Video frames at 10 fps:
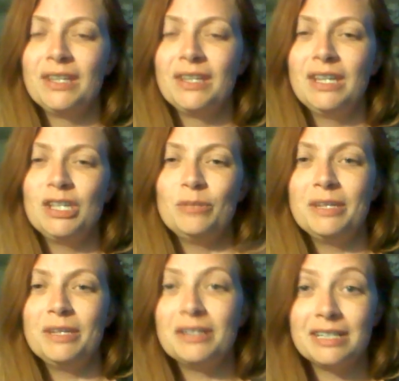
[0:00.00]
you
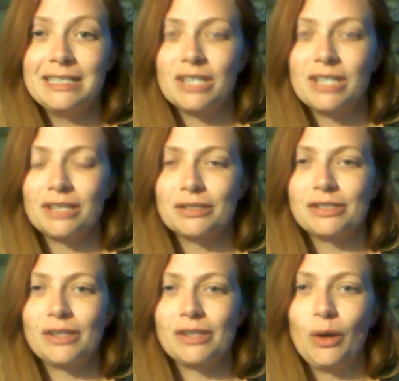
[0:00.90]
mirror each other.
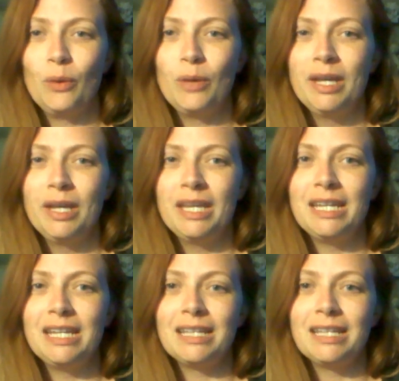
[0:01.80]
So
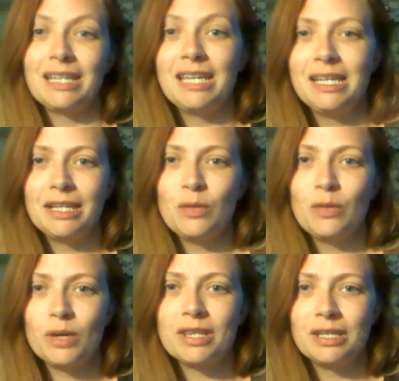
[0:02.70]
any like healing
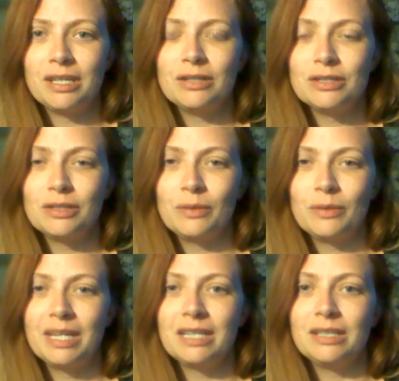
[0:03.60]
work that you're doing,